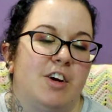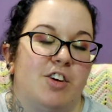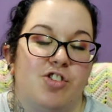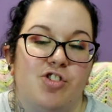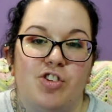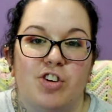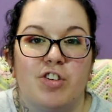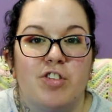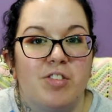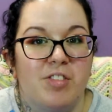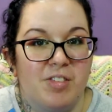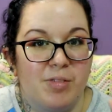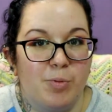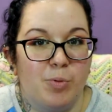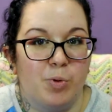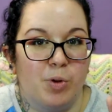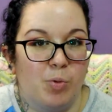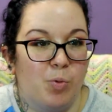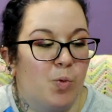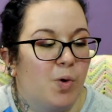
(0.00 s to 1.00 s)
just
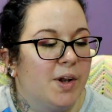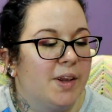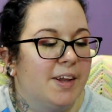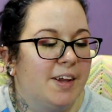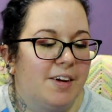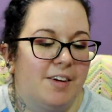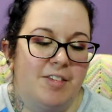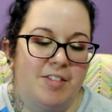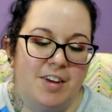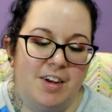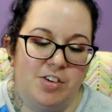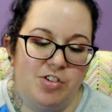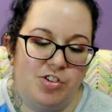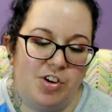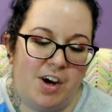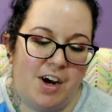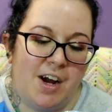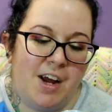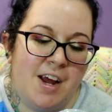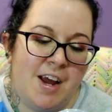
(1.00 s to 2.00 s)
with one little scent
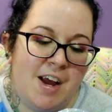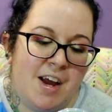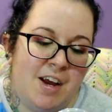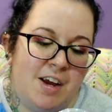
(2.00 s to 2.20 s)
shot.